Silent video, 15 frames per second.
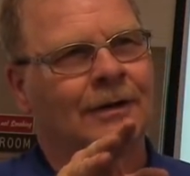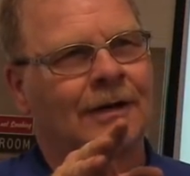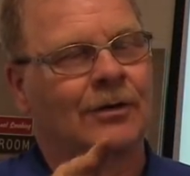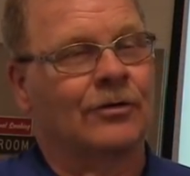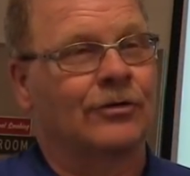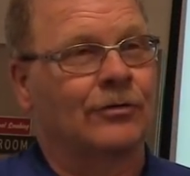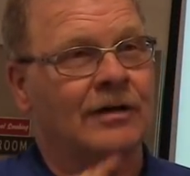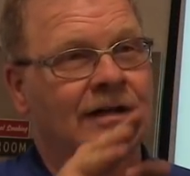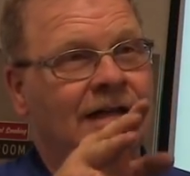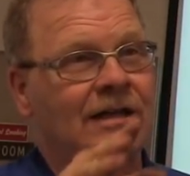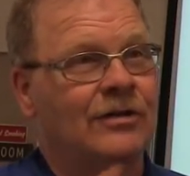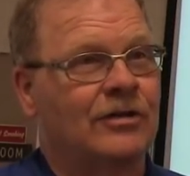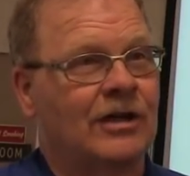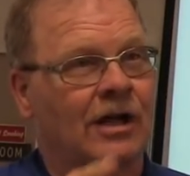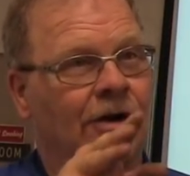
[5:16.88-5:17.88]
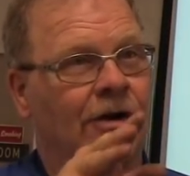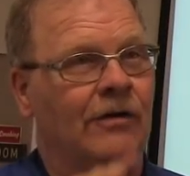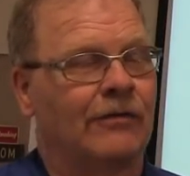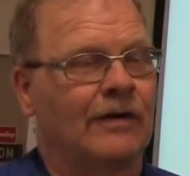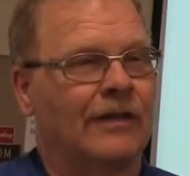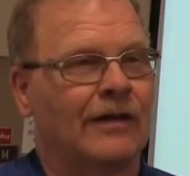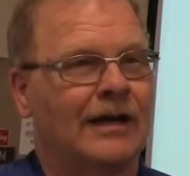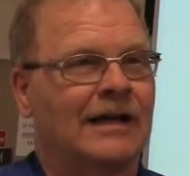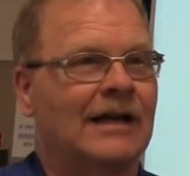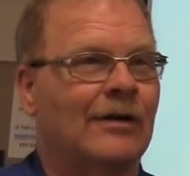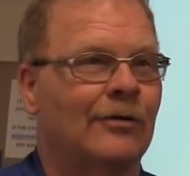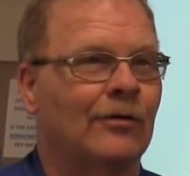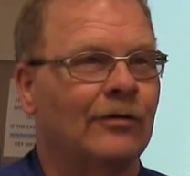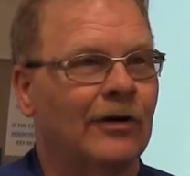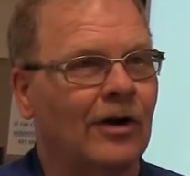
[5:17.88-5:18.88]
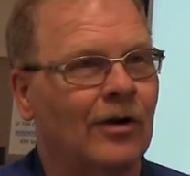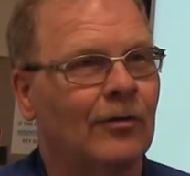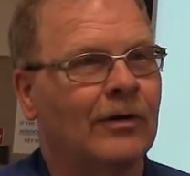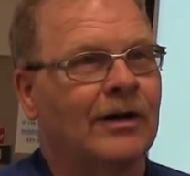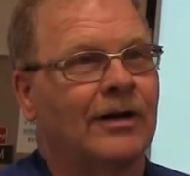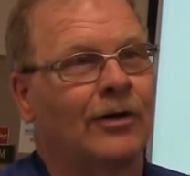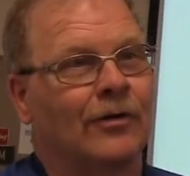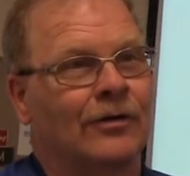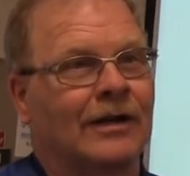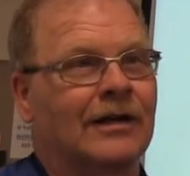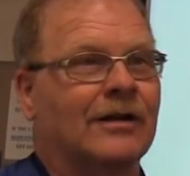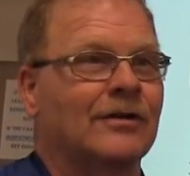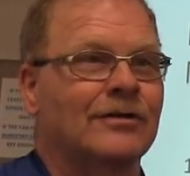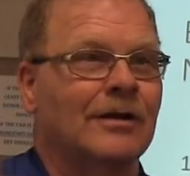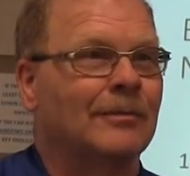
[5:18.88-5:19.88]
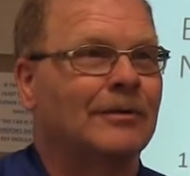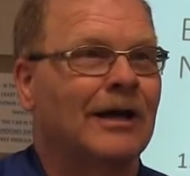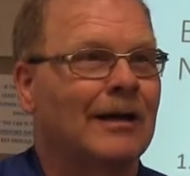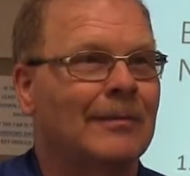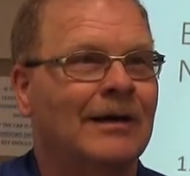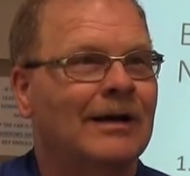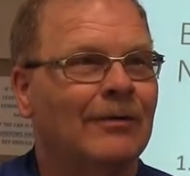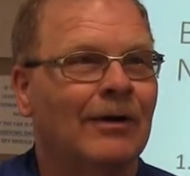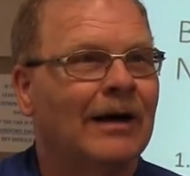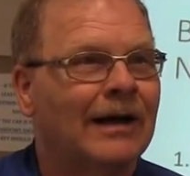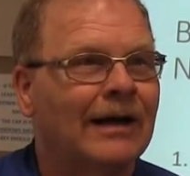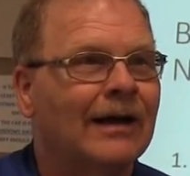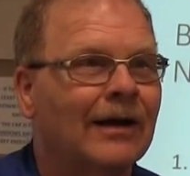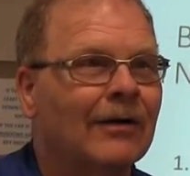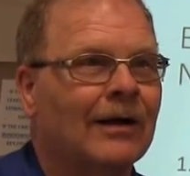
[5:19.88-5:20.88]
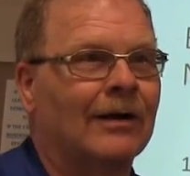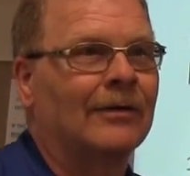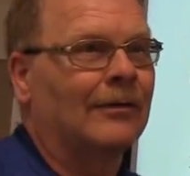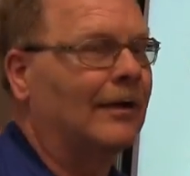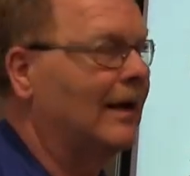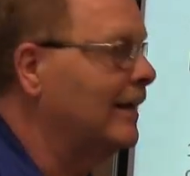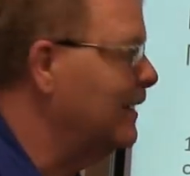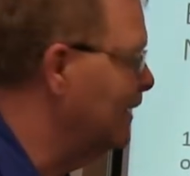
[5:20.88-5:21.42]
There was three teeth shelled off that thing, and I drove it all the way to Dothan. It could have jumped time anyway, you know, I don't know why it